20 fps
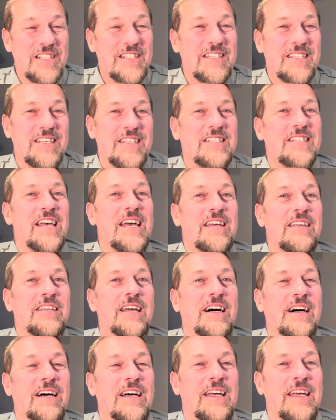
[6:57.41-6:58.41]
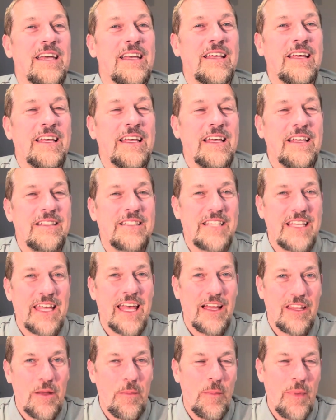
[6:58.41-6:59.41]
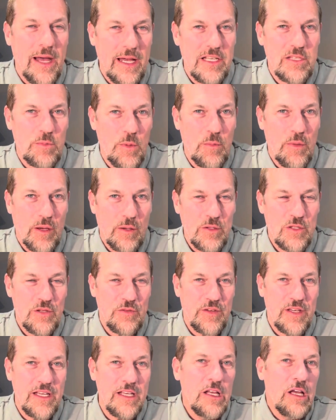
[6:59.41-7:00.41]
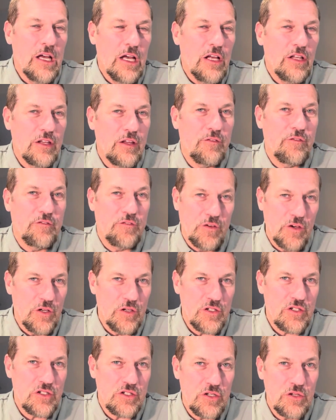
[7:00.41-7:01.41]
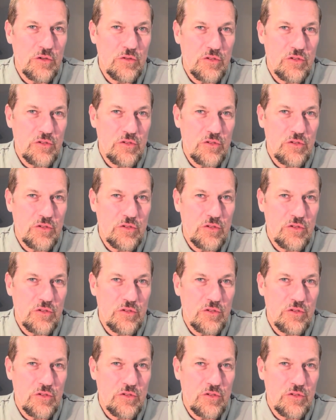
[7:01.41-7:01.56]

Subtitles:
And to say that, to get the maximum out of it, the first 2